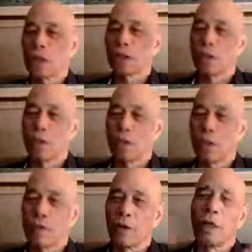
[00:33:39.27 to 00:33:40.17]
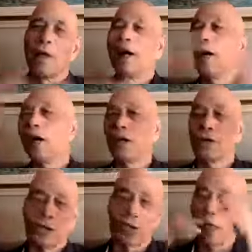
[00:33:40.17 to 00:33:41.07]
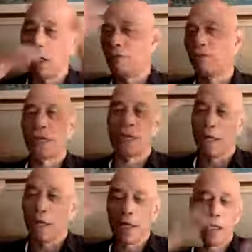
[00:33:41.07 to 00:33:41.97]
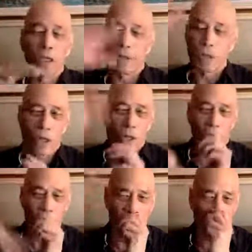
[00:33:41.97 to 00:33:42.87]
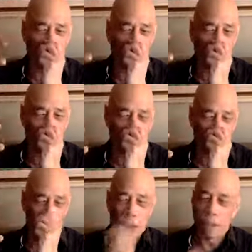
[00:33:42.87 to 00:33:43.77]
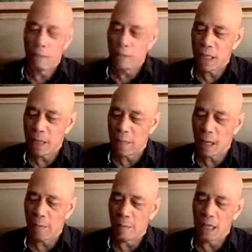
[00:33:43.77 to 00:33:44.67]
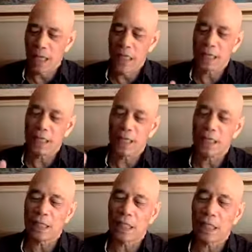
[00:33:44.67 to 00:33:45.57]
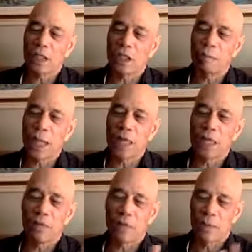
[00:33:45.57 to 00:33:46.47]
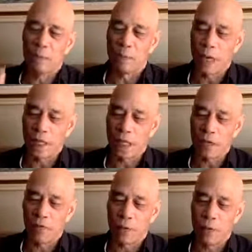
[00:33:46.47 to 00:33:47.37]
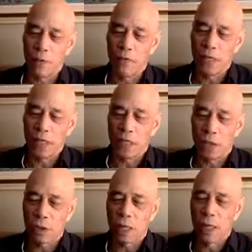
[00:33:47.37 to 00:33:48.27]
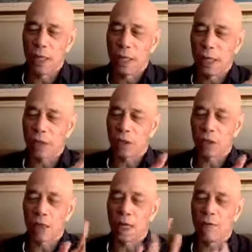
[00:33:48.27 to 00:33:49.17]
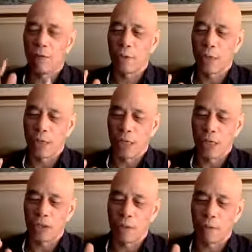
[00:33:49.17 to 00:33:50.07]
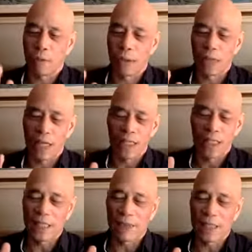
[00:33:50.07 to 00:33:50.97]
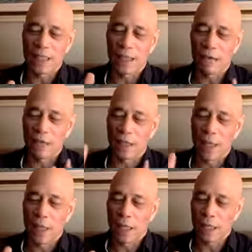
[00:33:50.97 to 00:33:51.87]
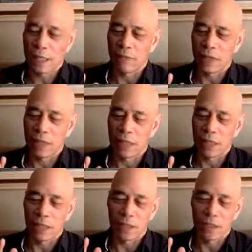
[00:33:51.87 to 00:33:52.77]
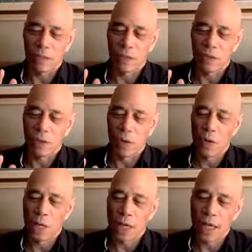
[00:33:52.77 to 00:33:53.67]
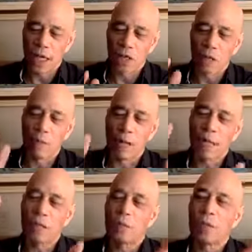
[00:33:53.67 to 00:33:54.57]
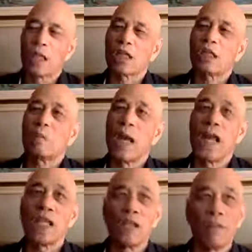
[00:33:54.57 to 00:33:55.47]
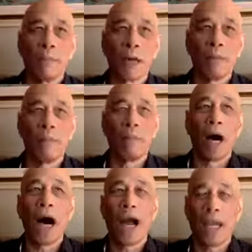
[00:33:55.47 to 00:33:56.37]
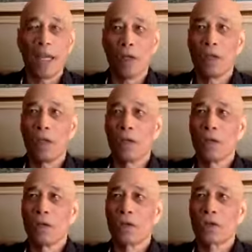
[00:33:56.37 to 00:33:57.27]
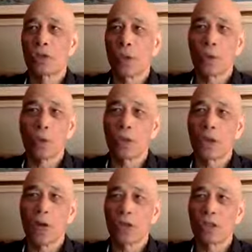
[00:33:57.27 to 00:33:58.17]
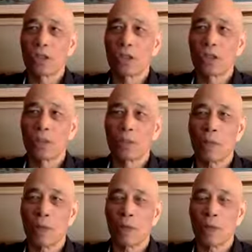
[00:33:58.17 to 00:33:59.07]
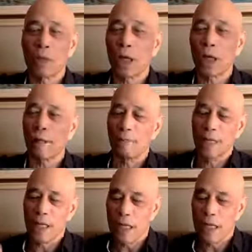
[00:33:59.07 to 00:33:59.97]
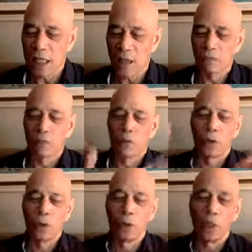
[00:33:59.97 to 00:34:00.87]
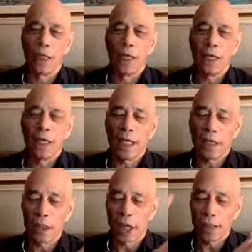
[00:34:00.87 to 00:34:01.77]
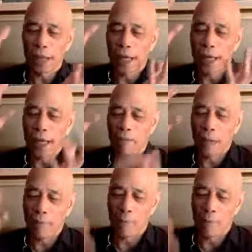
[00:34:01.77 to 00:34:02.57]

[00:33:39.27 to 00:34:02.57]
consciousness, whatever, higher self. Yeah. You know, it's all these different labels. To me, my mind is expansive. I've been meditating for 50 years. I started having reincarnation memories in 1977, as some of you know. And so the expansion of my mind, soul, consciousness, spirit, whatever you want to call it, is fluid. It's not that I have my